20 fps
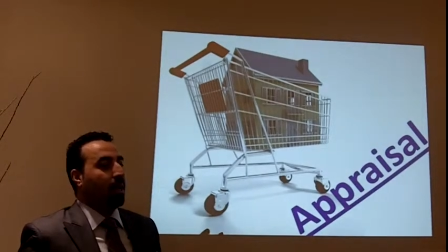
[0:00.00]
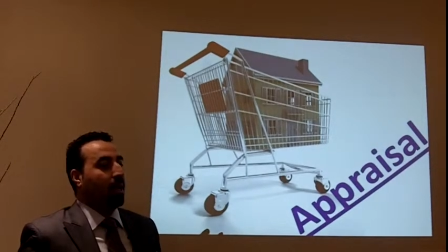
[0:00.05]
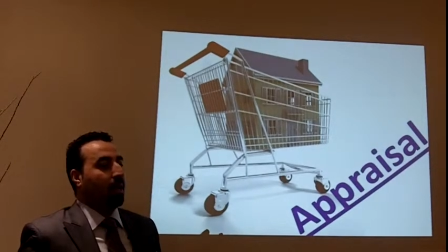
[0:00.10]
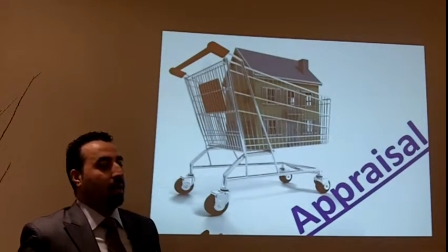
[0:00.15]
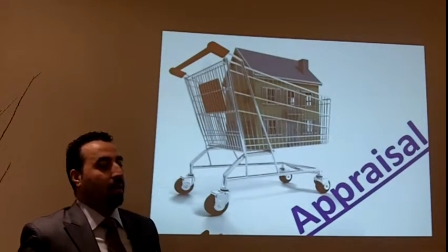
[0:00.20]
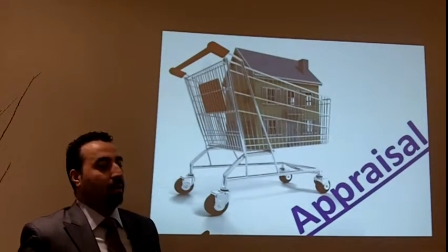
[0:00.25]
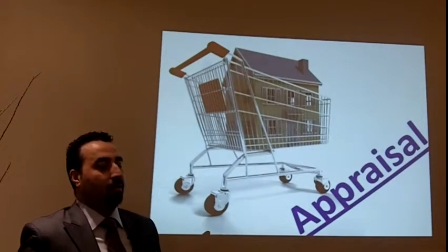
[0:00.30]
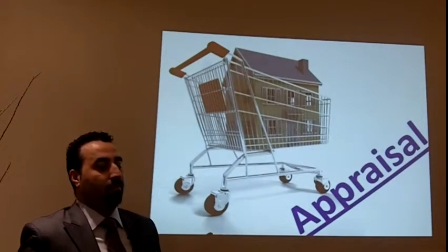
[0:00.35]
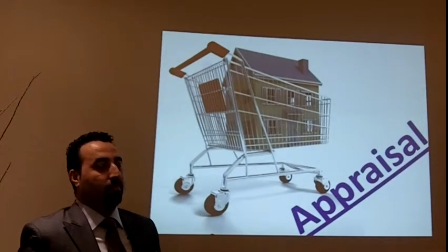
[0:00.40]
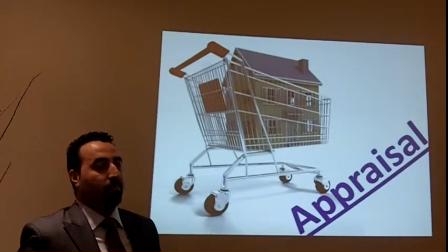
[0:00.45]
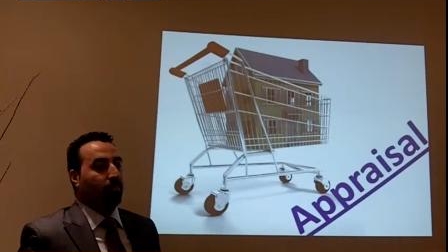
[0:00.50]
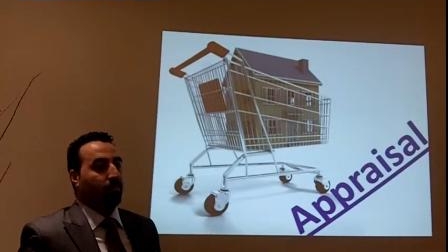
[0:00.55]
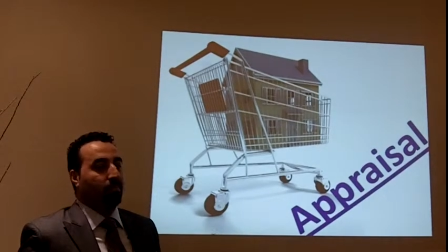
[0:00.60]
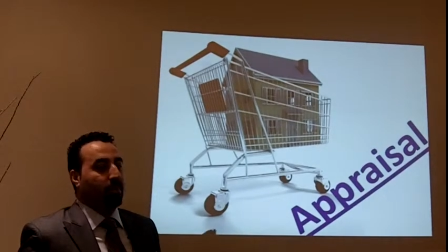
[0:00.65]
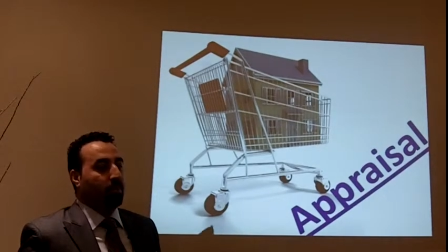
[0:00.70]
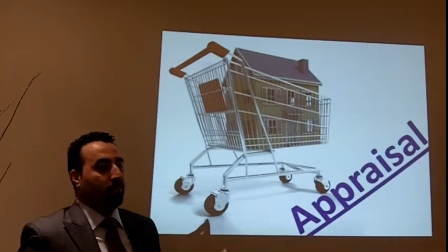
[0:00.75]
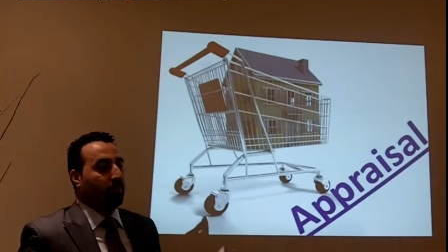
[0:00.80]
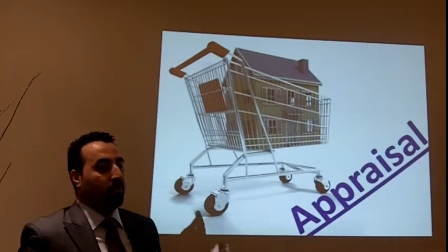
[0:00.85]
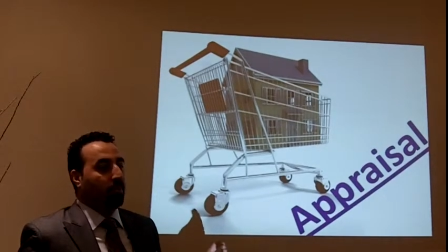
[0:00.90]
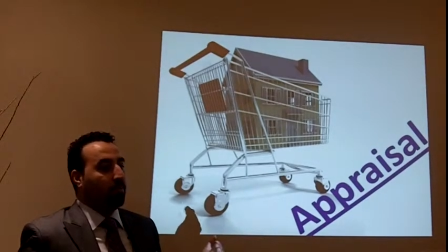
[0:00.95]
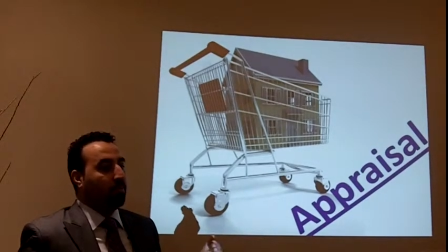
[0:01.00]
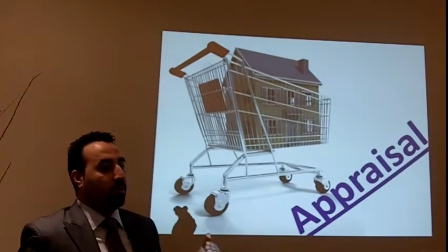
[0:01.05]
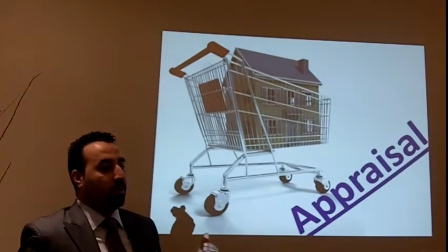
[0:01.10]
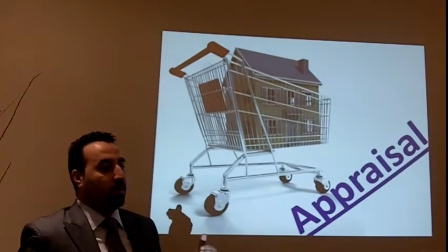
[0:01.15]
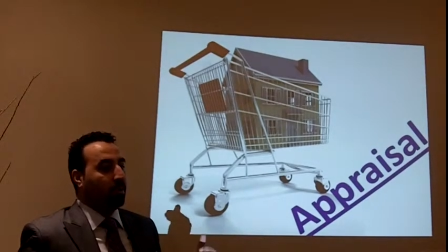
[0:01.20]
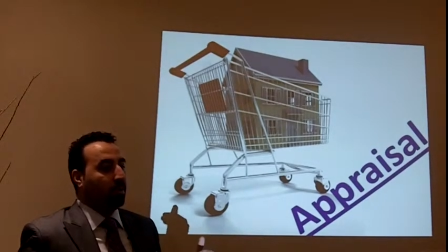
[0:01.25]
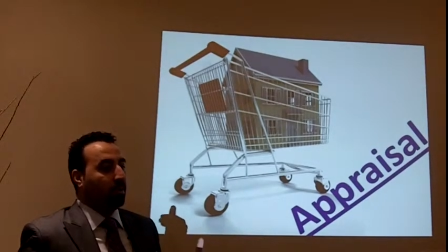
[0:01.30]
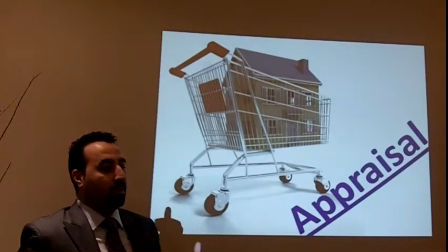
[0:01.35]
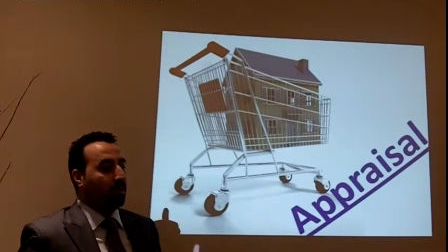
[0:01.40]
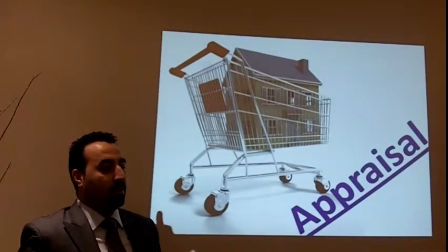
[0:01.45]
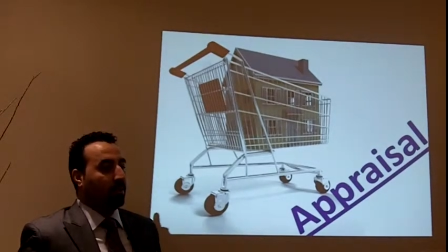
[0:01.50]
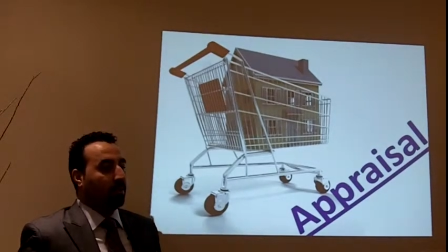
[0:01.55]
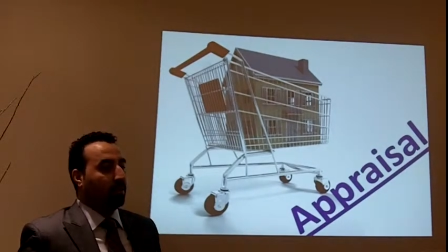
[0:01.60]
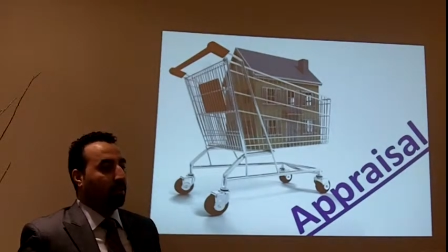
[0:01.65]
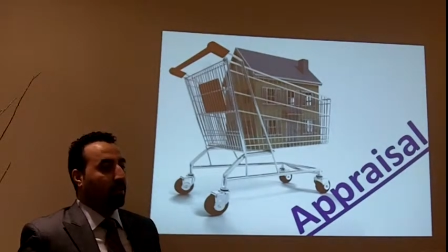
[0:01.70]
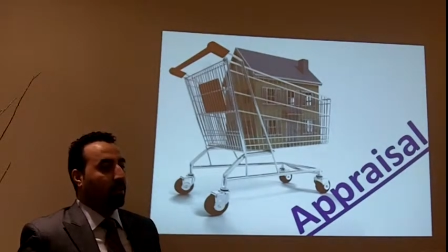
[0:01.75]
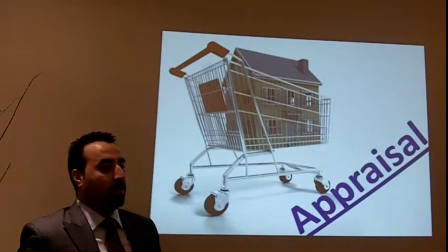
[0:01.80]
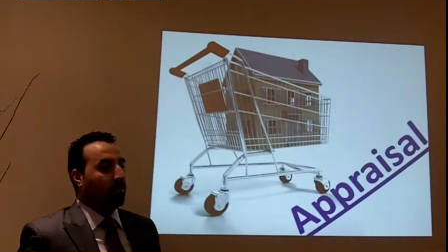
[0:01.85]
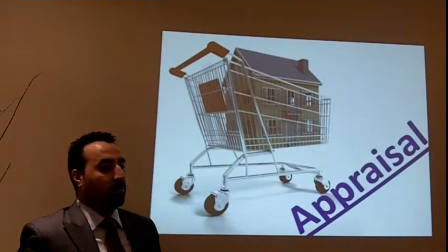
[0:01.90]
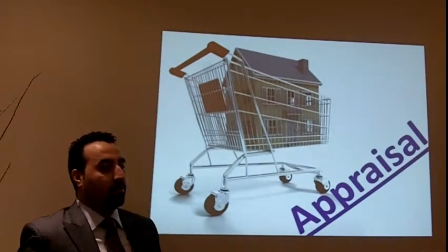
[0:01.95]
uh, people
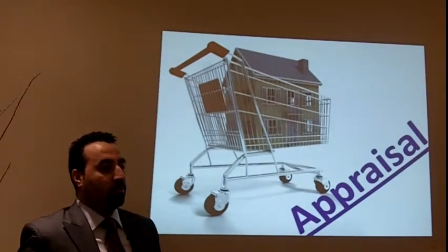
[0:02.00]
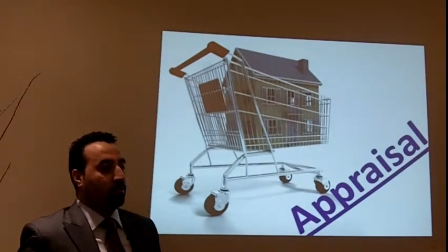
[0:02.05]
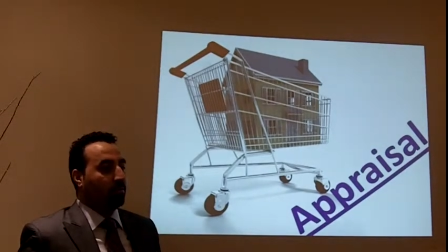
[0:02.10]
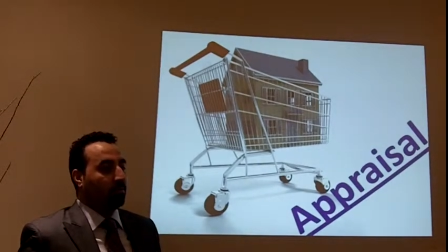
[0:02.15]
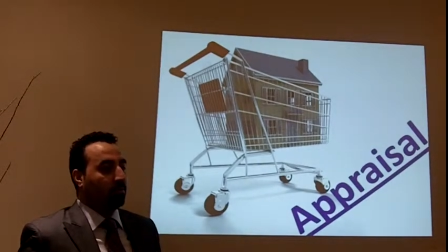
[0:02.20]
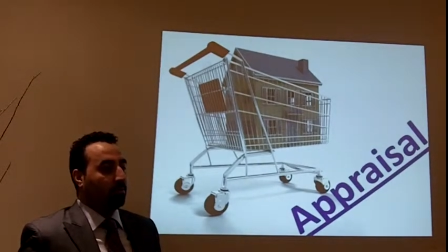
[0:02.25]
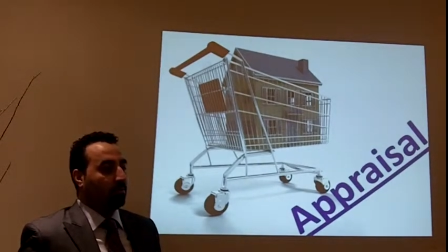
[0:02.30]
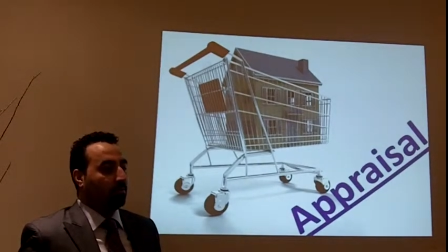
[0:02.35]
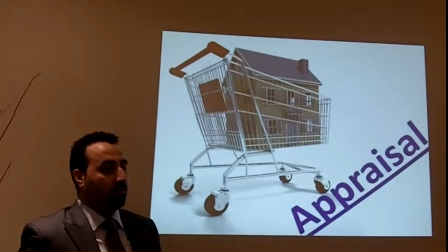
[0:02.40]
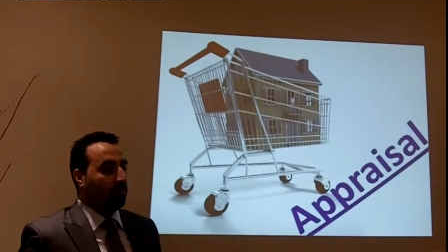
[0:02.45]
the deals